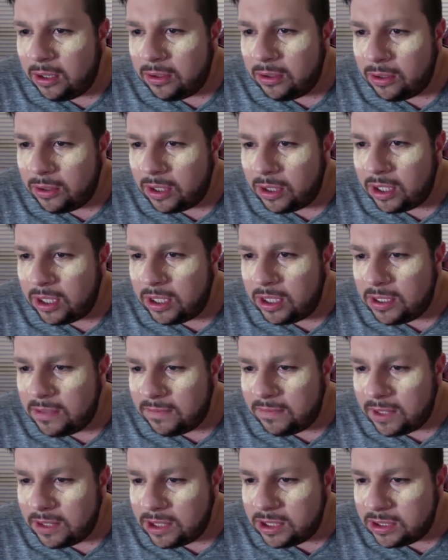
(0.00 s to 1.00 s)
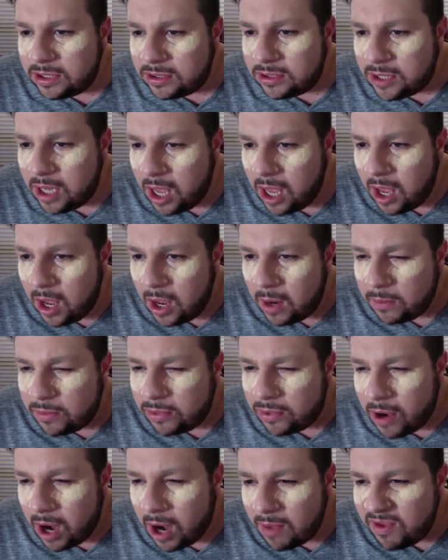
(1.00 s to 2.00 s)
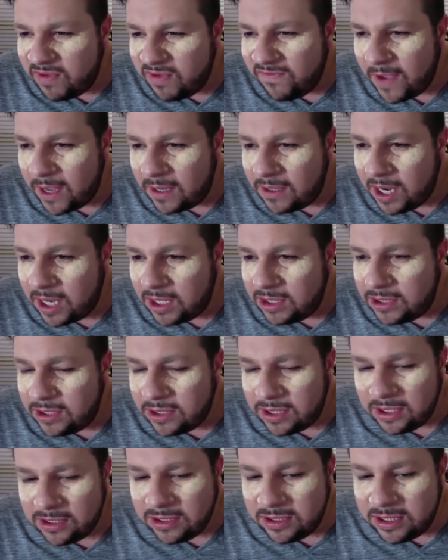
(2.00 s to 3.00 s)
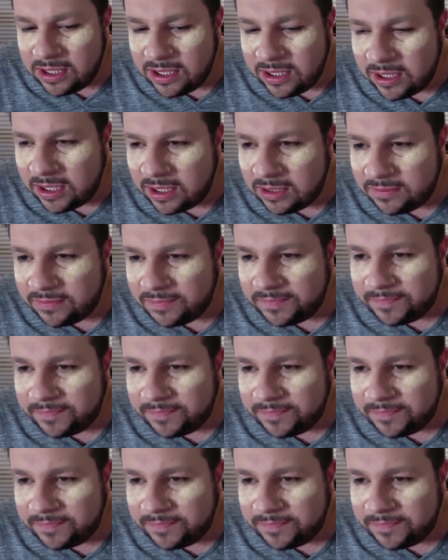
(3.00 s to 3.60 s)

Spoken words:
Hold on, I need to find Jessica. Primer foundation concealer.